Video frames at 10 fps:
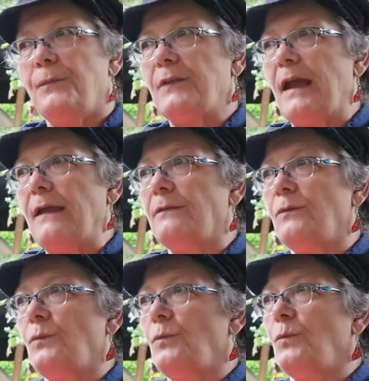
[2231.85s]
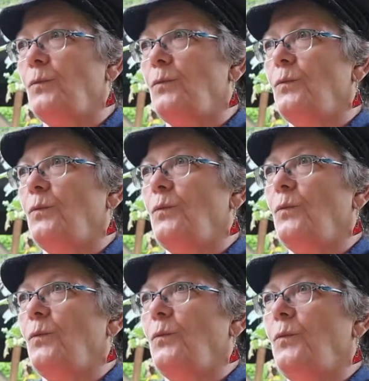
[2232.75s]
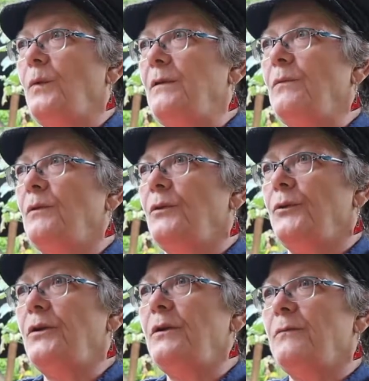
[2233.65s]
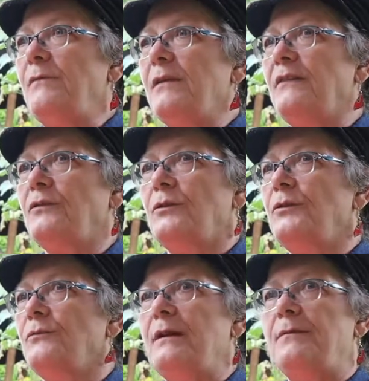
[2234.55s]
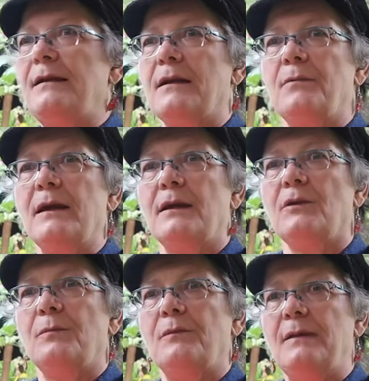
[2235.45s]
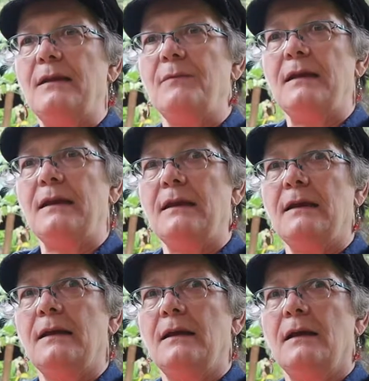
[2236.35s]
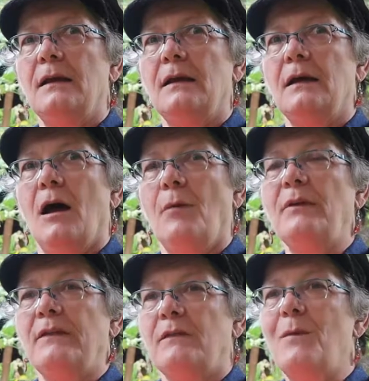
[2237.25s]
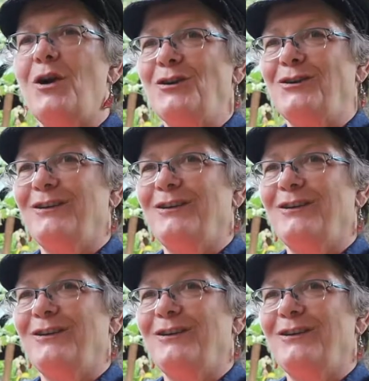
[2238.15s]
that we will have to learn really, really quickly to be really, really humbly smart